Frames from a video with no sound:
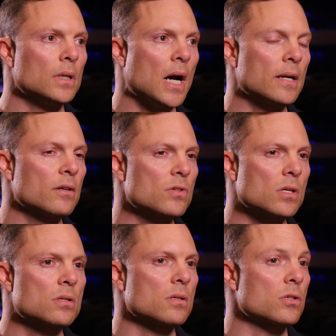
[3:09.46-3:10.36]
God gives
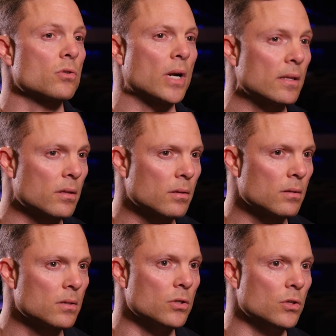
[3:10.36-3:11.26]
us the strength
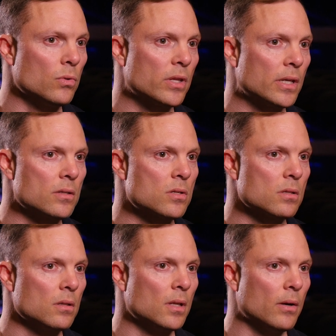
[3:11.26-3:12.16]
to do
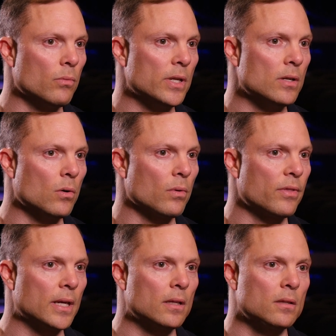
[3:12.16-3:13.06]
things that we don't
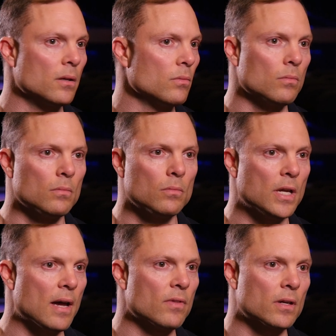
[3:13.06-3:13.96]
think that
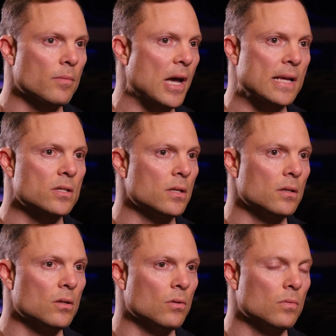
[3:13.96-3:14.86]
we have the capacity to do.